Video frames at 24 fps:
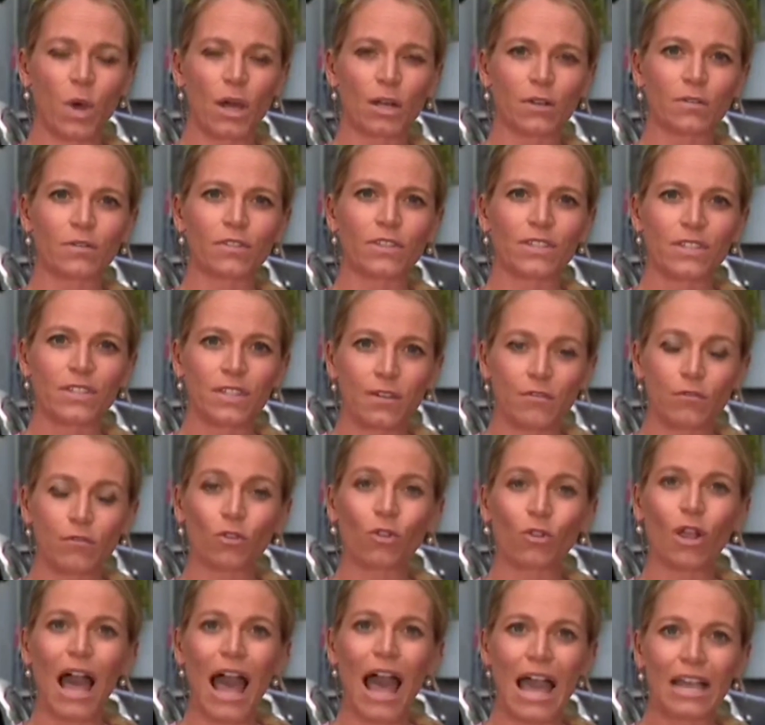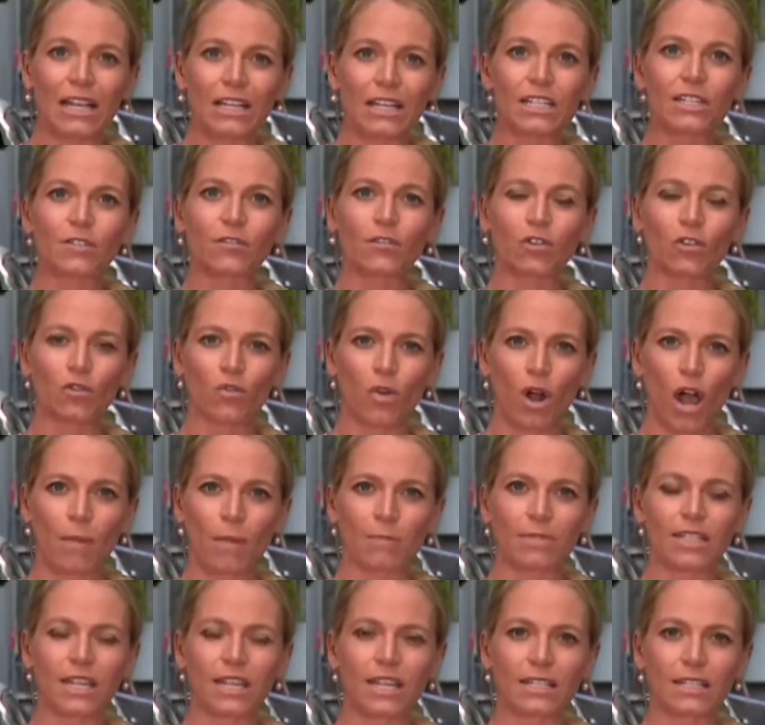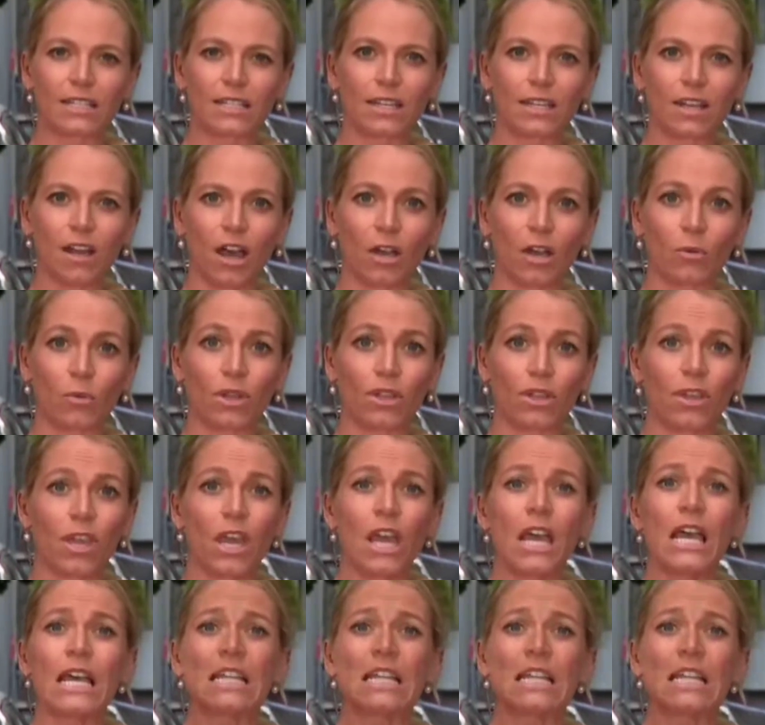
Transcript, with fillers: one of several active crime scenes tonight, with